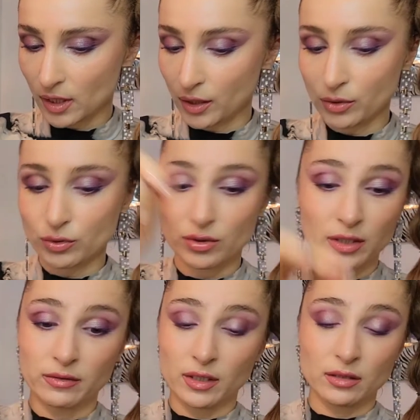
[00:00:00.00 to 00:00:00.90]
I use,
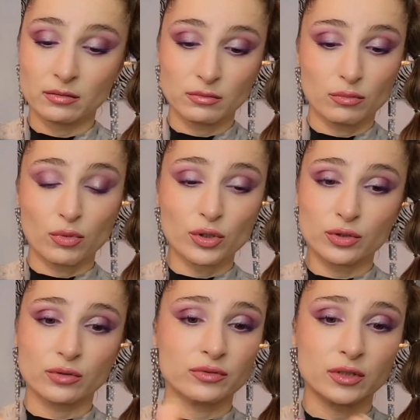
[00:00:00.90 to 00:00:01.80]
I think,
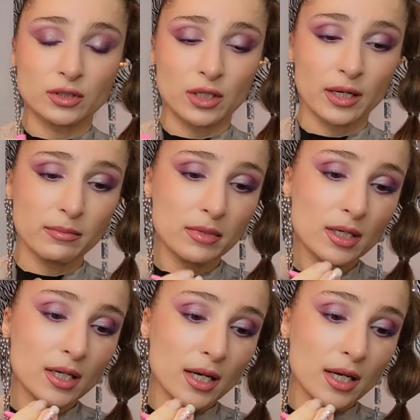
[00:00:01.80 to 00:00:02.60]
most of the time.